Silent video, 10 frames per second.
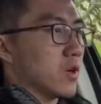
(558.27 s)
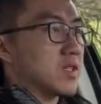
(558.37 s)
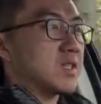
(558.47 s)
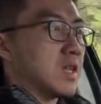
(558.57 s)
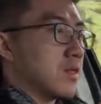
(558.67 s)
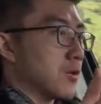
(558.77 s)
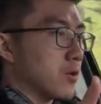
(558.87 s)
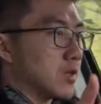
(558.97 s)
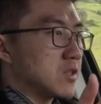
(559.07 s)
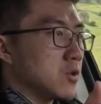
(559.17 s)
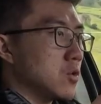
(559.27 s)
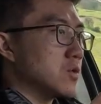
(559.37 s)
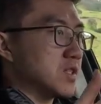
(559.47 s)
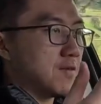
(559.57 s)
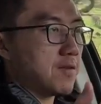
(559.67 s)
or a C32,
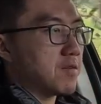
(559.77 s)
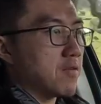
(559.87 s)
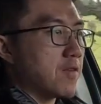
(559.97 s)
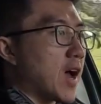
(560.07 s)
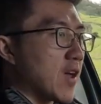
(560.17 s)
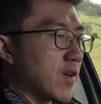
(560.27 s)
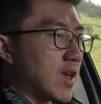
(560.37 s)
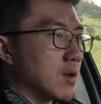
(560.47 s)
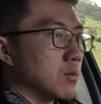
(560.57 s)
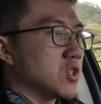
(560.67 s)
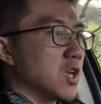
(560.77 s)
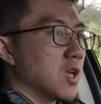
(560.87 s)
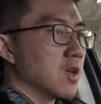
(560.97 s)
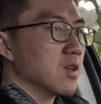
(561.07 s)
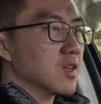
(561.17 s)
C55
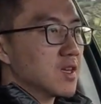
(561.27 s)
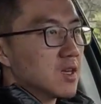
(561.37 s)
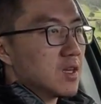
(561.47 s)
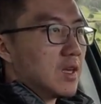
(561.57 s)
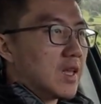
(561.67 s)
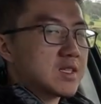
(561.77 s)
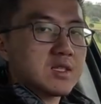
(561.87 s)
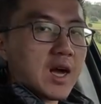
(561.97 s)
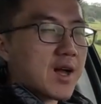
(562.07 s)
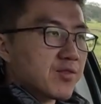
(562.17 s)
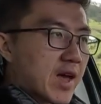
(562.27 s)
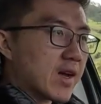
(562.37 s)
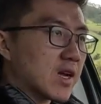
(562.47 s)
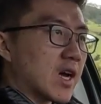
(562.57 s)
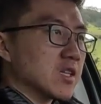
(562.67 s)
AMG. It's not
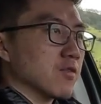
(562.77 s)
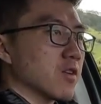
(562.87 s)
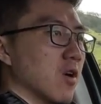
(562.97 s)
that kind of